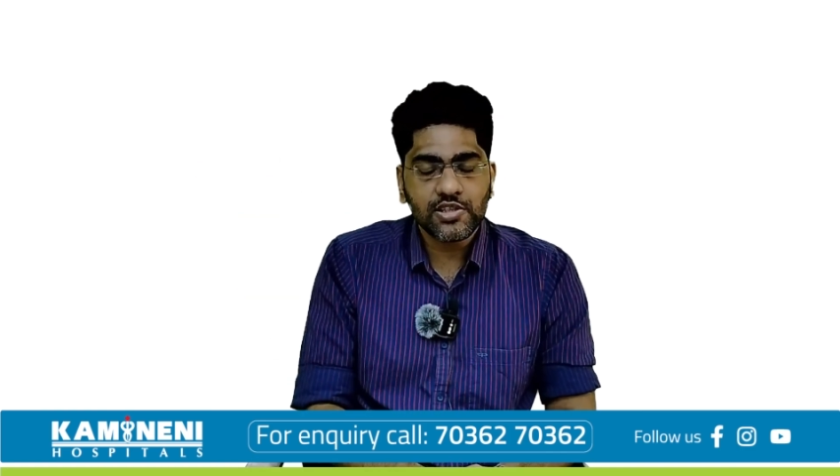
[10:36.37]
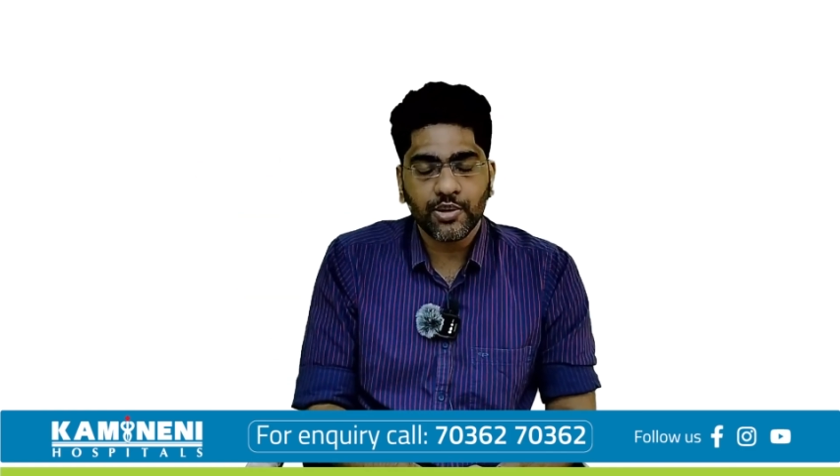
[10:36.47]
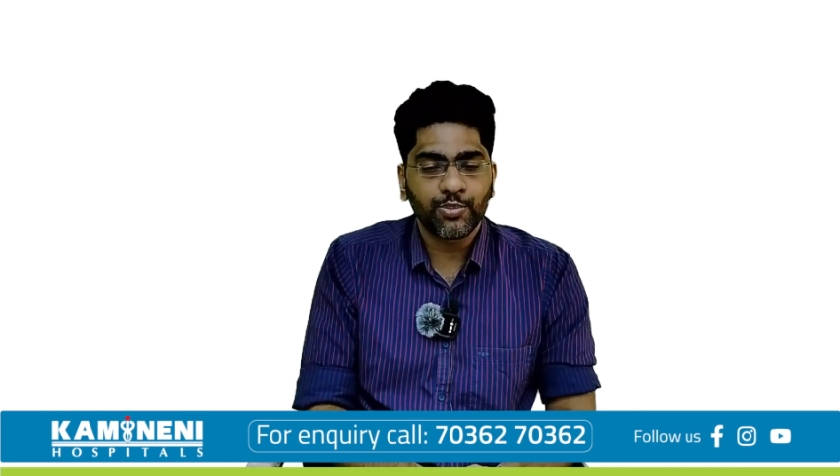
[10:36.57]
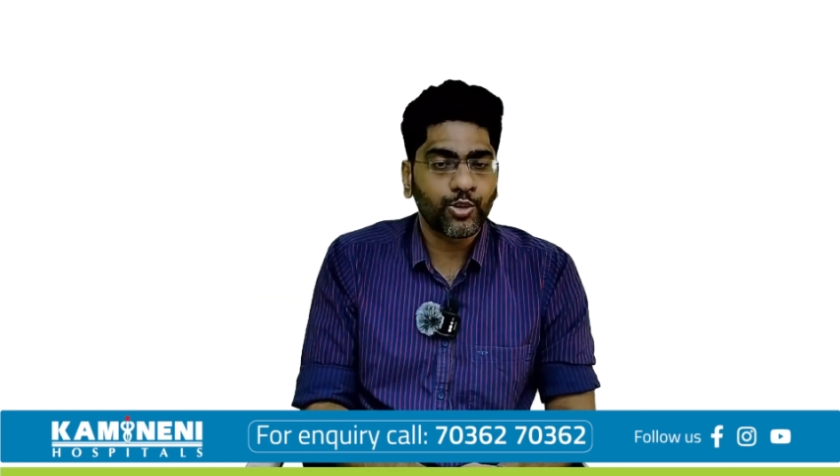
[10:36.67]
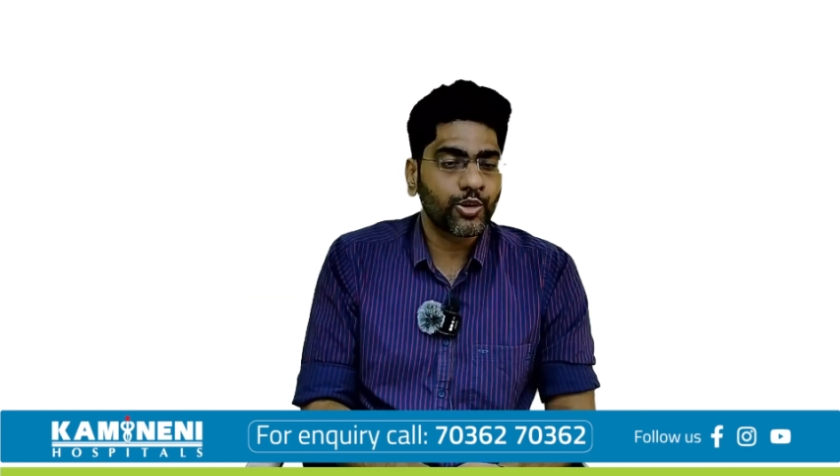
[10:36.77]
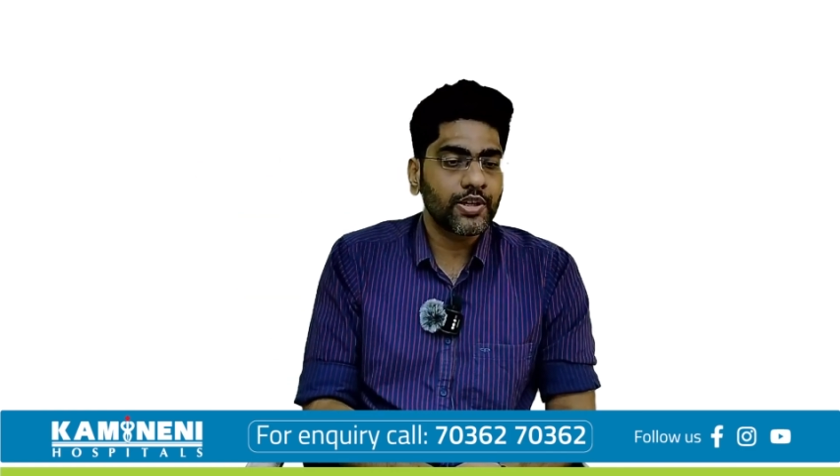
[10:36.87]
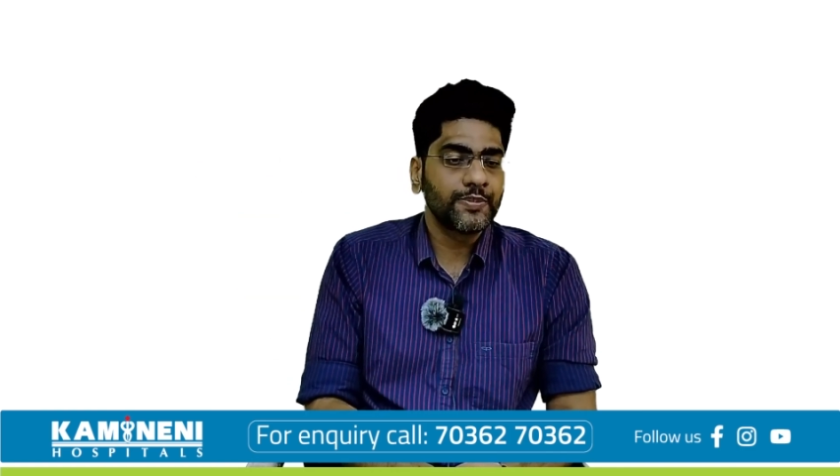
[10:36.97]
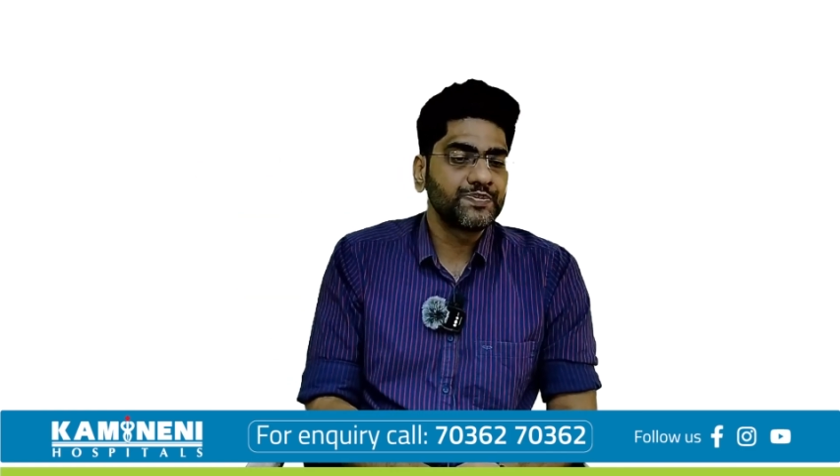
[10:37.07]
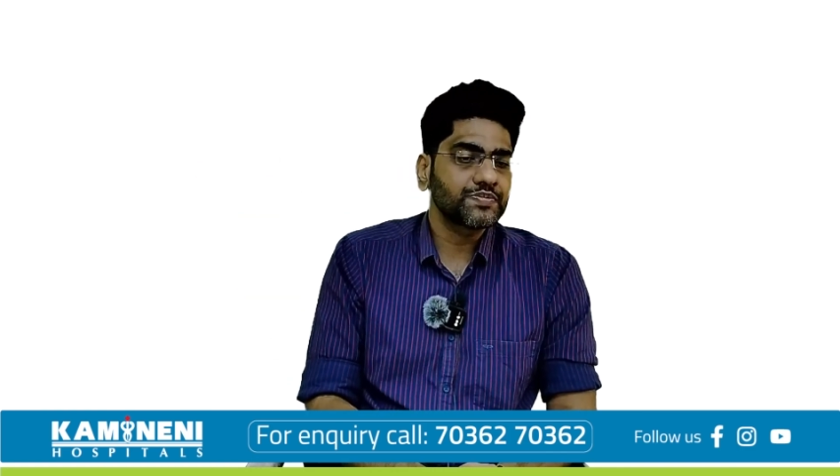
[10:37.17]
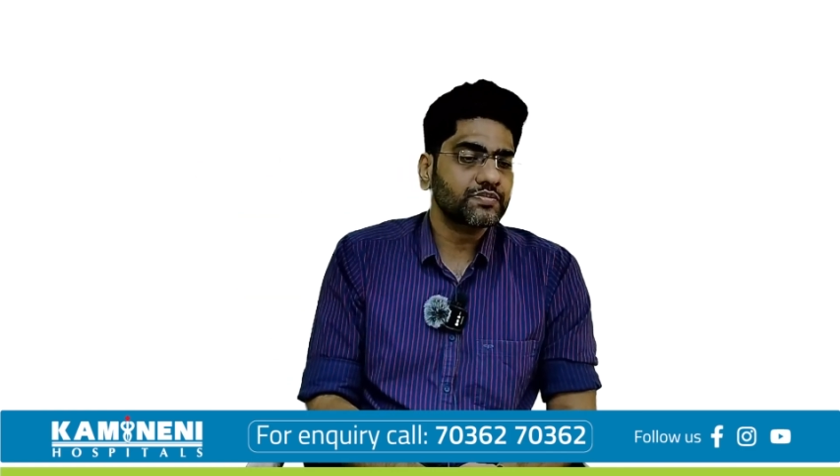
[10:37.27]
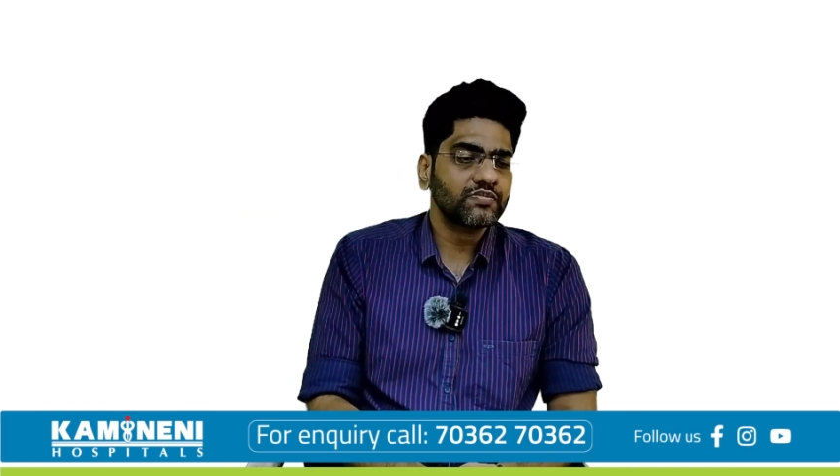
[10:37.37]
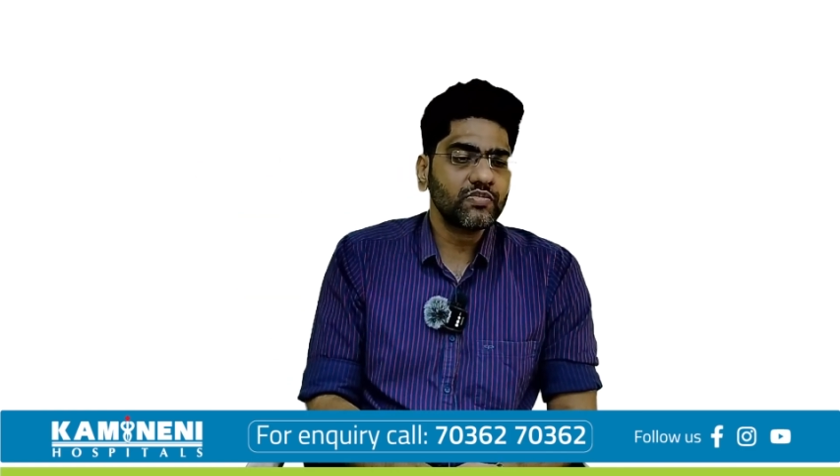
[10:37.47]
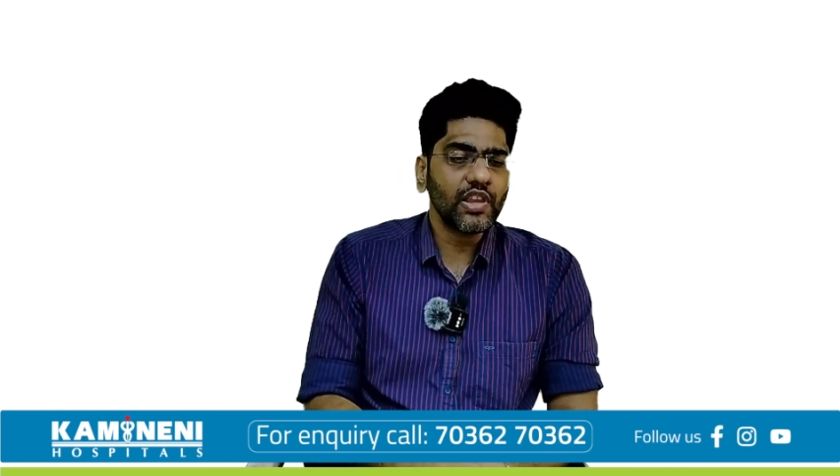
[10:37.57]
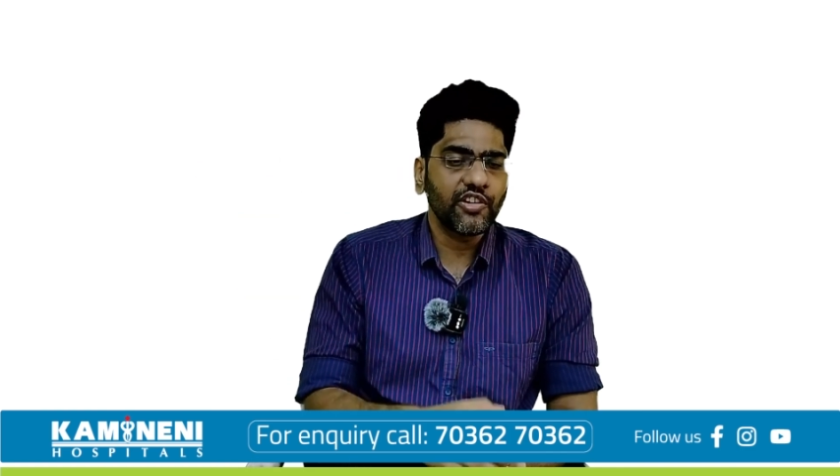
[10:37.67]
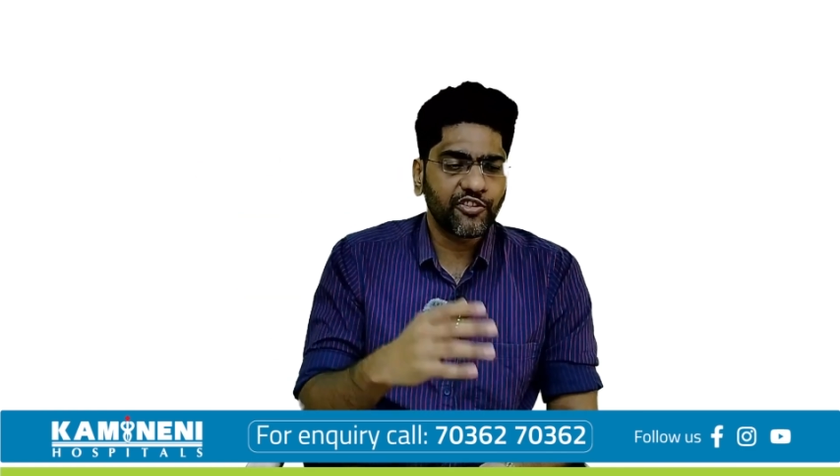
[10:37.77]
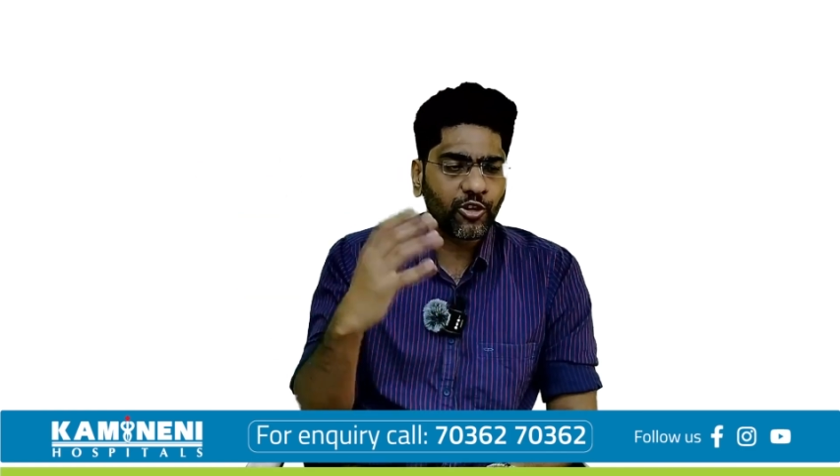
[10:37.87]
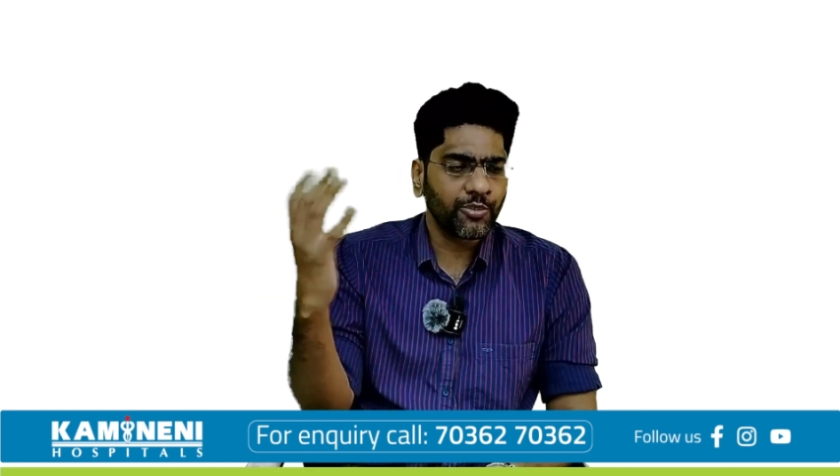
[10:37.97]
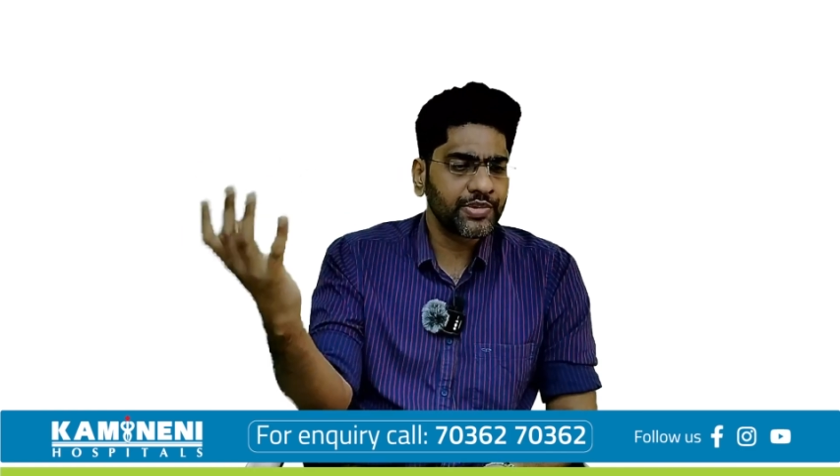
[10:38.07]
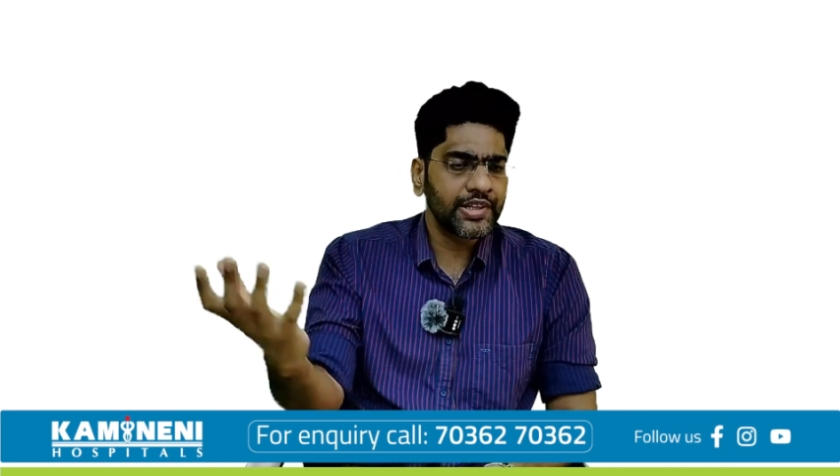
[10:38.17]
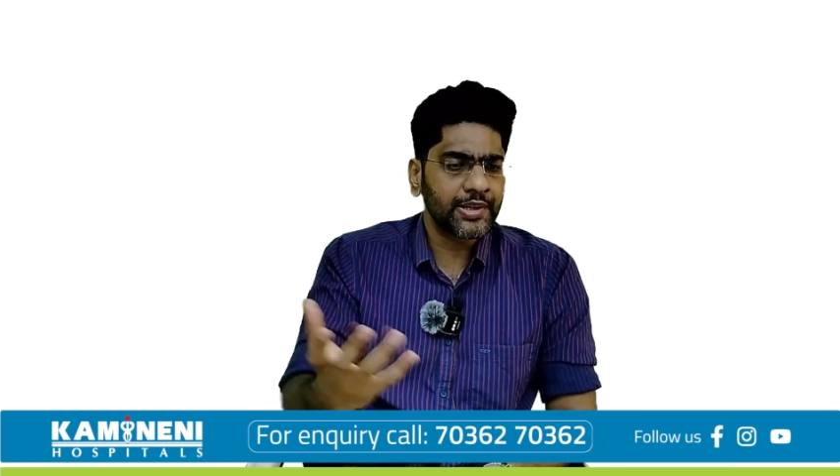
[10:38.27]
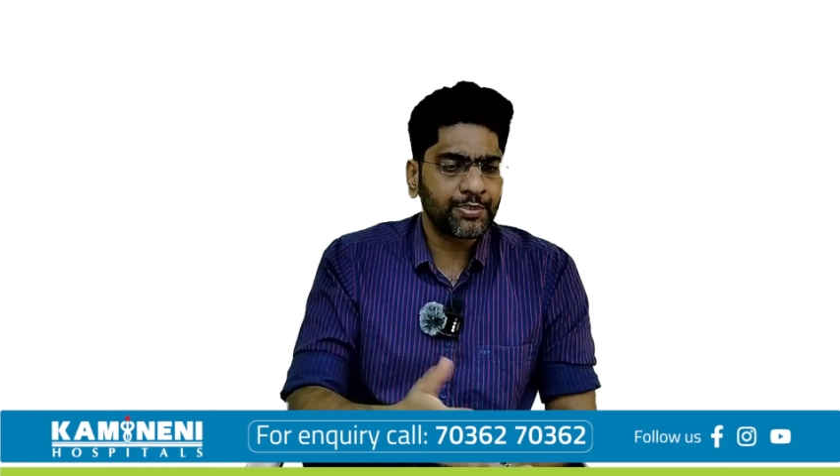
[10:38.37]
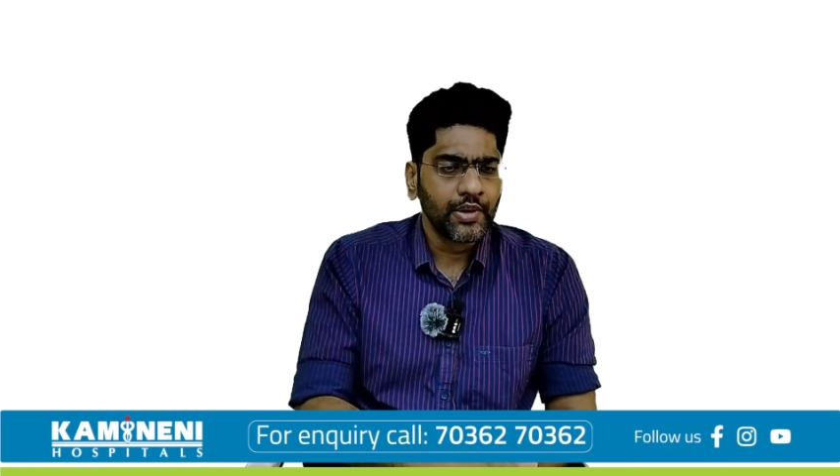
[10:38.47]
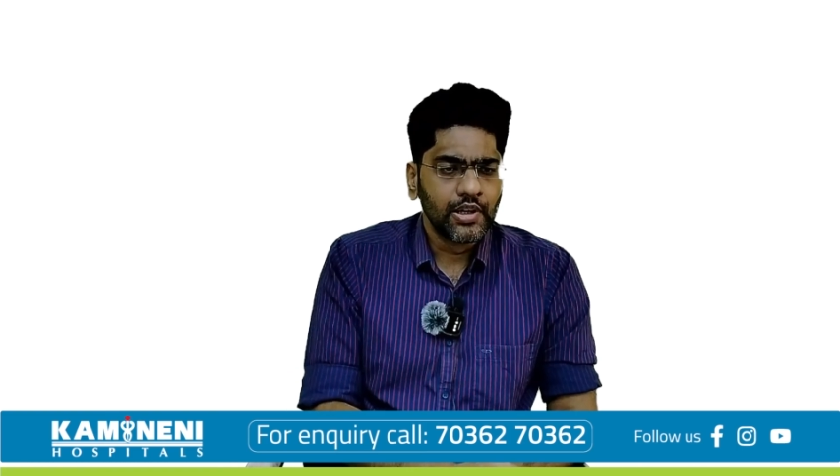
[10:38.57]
support from their